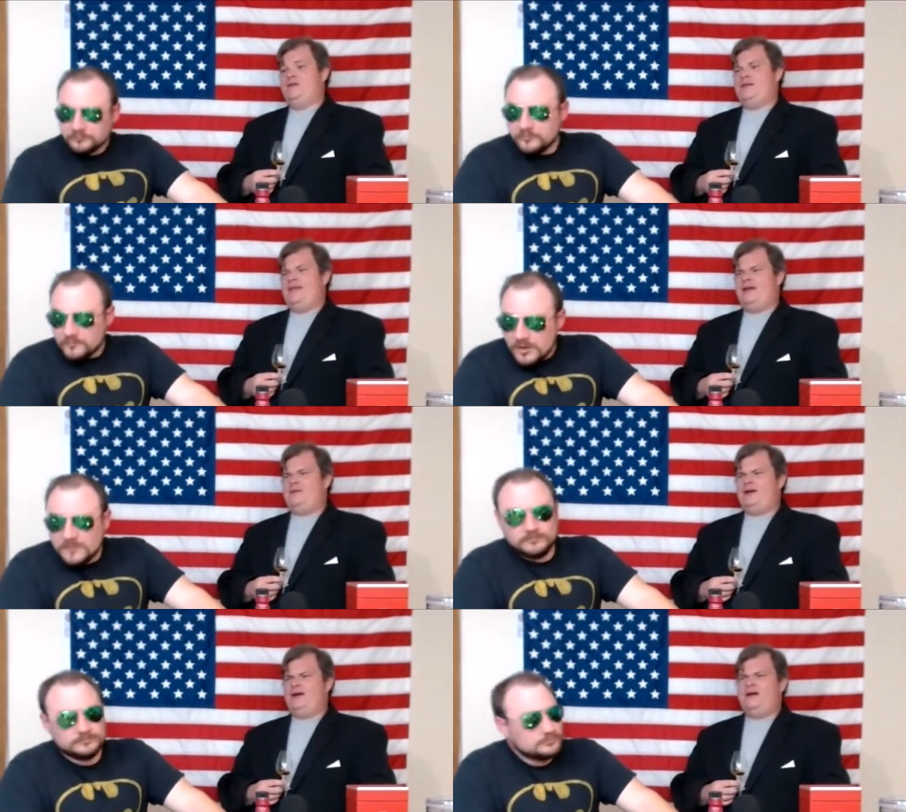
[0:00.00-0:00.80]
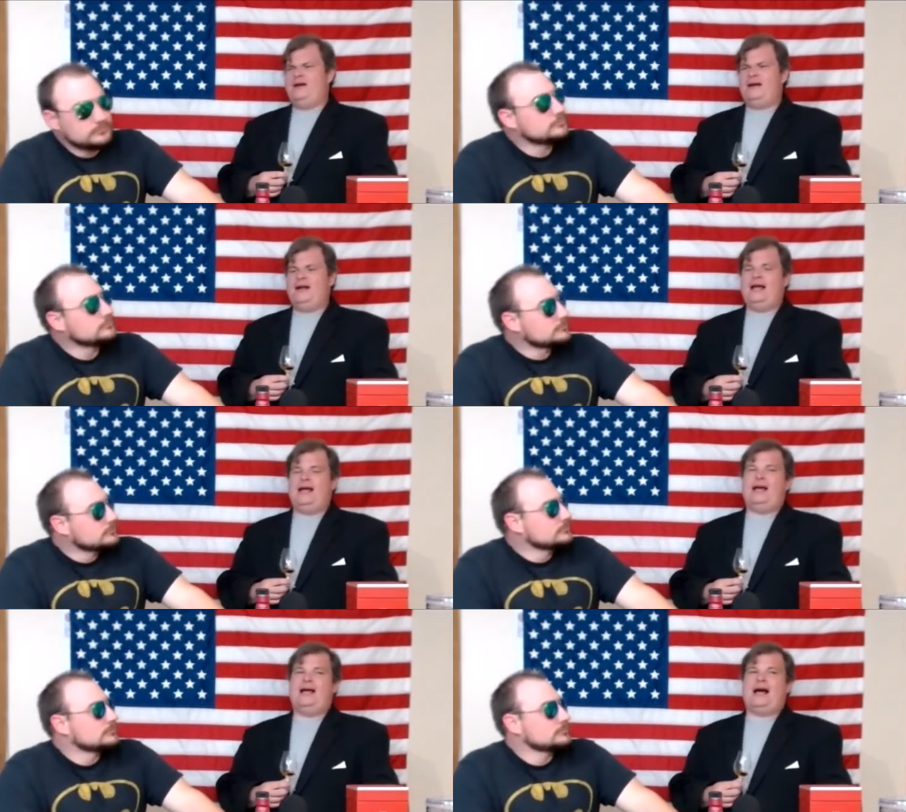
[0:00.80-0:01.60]
Speaker 1: on that regard.
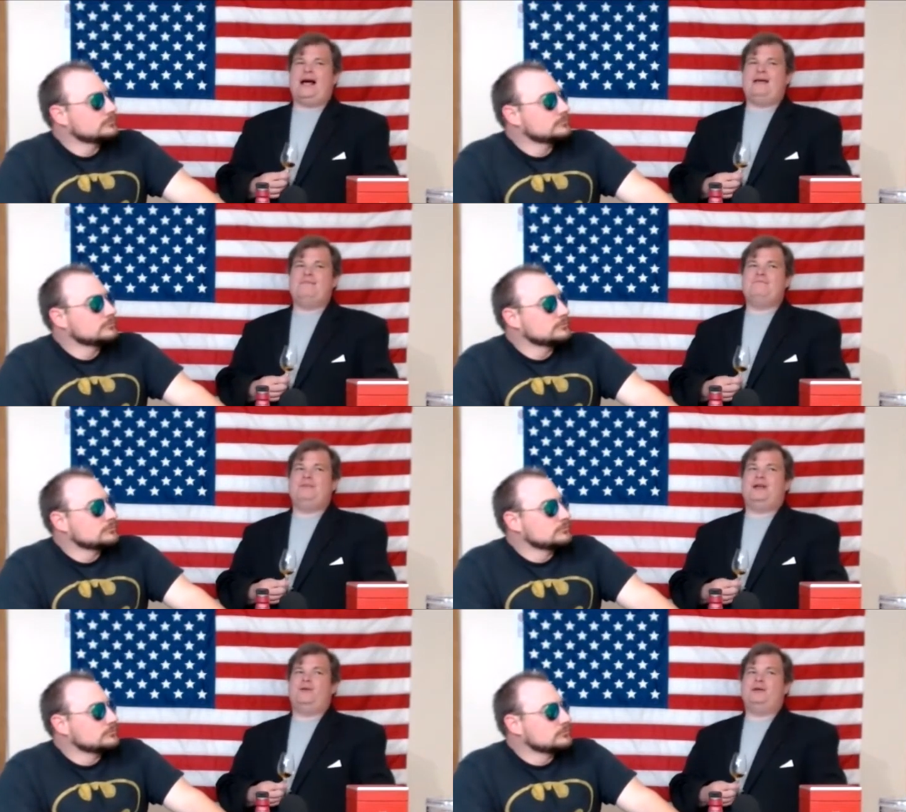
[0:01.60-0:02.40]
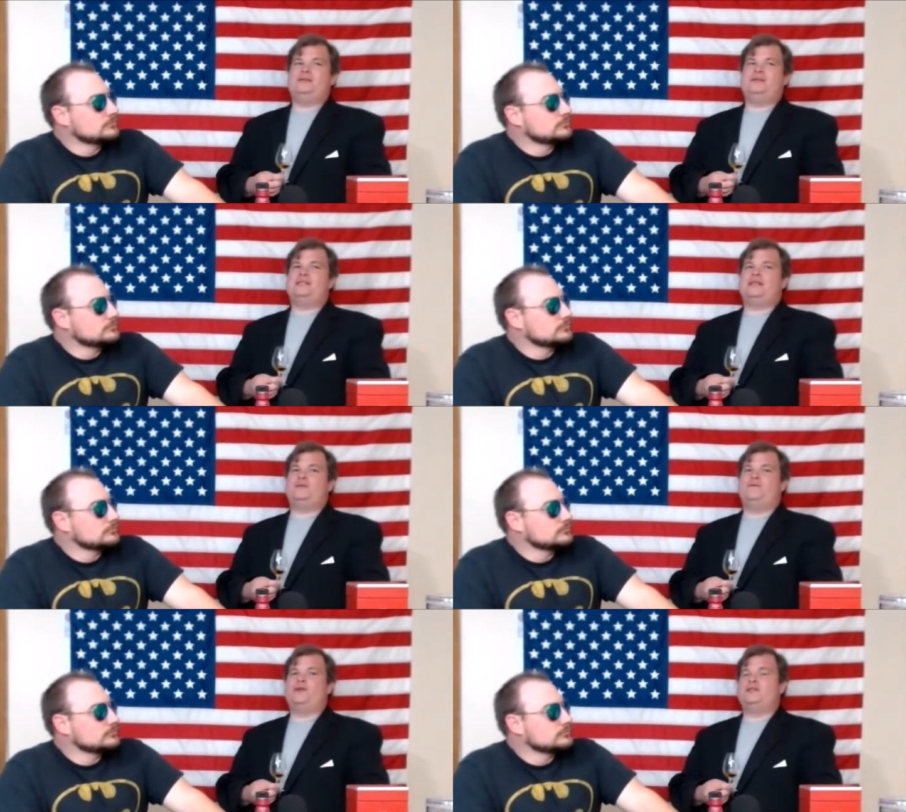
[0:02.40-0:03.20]
I'm going to stick
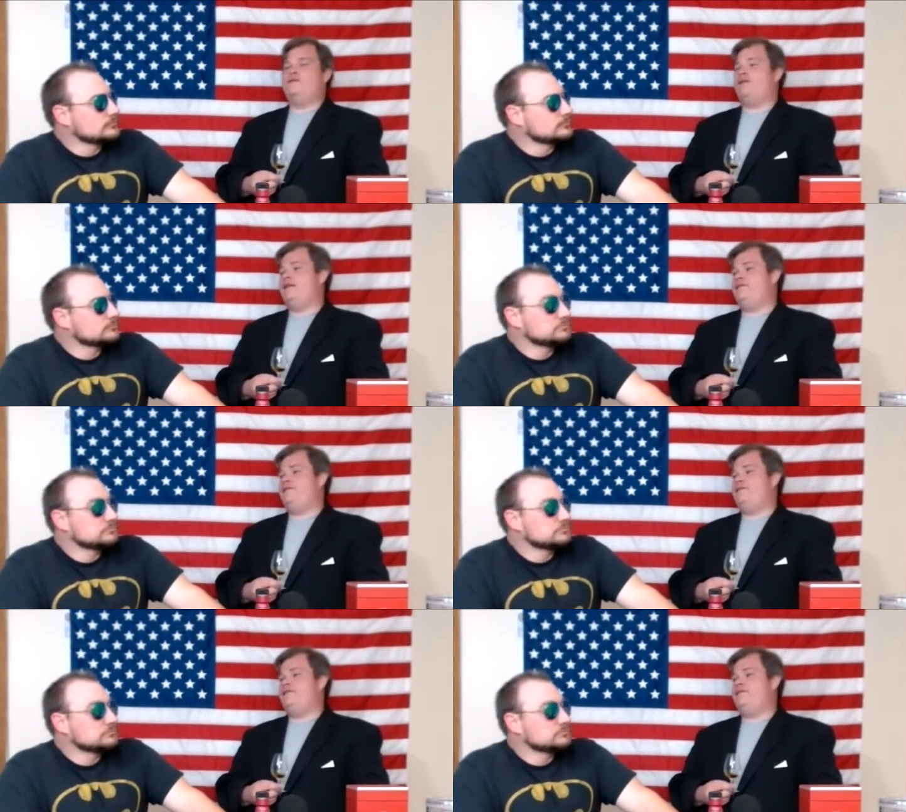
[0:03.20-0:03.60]
with 4.25.